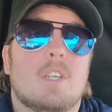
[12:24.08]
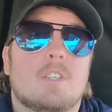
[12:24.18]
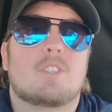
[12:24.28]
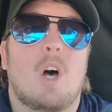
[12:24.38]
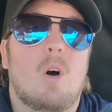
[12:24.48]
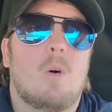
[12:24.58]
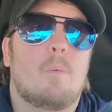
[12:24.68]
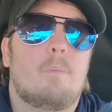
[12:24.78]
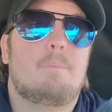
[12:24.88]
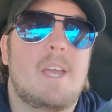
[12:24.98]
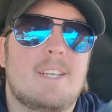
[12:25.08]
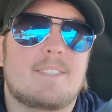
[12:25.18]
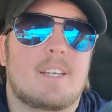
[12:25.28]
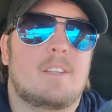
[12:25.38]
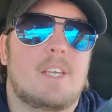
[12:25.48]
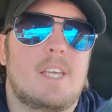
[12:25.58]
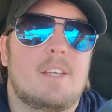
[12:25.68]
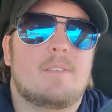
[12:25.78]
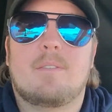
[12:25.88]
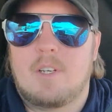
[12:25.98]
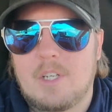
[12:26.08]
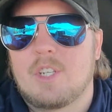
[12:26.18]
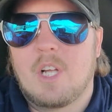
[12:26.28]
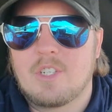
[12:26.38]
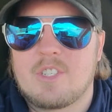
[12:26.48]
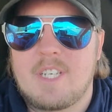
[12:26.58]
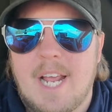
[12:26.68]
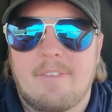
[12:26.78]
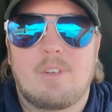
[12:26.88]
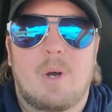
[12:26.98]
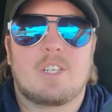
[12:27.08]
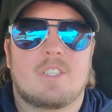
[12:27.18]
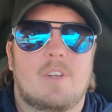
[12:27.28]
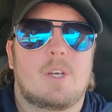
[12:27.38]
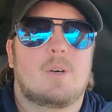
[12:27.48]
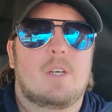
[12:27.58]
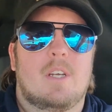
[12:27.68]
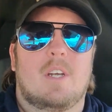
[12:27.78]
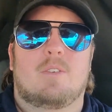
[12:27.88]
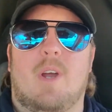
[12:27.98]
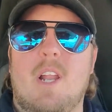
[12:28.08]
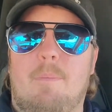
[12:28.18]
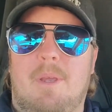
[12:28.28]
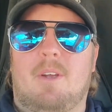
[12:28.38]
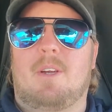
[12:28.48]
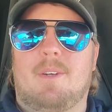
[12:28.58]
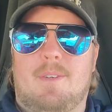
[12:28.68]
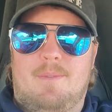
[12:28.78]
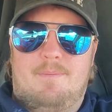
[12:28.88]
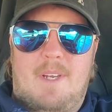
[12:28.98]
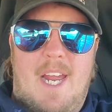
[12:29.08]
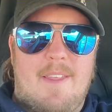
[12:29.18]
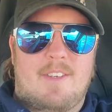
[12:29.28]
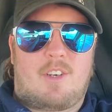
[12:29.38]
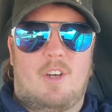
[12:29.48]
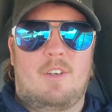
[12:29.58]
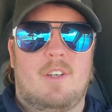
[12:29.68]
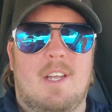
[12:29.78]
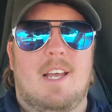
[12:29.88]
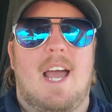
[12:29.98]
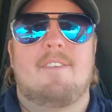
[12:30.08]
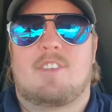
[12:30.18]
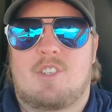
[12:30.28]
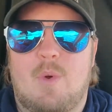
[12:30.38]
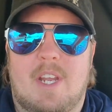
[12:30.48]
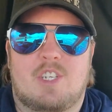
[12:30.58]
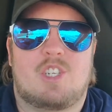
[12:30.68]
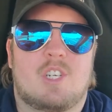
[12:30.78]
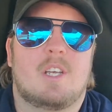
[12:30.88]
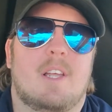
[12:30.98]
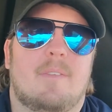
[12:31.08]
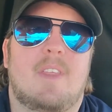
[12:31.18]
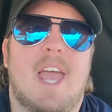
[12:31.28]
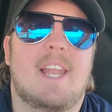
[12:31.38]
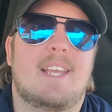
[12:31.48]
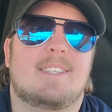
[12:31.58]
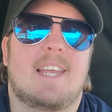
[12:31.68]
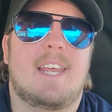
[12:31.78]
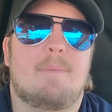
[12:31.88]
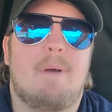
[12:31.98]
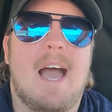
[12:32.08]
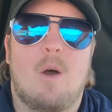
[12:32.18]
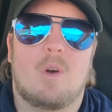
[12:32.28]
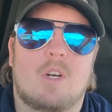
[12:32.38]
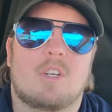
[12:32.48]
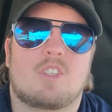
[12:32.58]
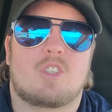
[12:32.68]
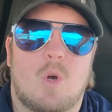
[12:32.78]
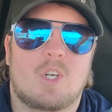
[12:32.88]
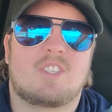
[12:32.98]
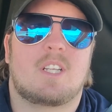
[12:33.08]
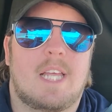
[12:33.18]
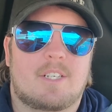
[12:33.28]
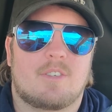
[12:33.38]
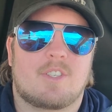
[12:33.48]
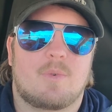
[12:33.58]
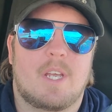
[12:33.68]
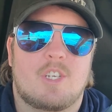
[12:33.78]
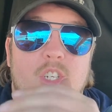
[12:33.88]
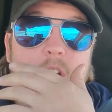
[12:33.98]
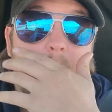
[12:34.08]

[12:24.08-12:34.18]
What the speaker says: So basically, you'll understand if you watch this video. Right up here, behind this curtain, I have a switch. That is a power source selector switch.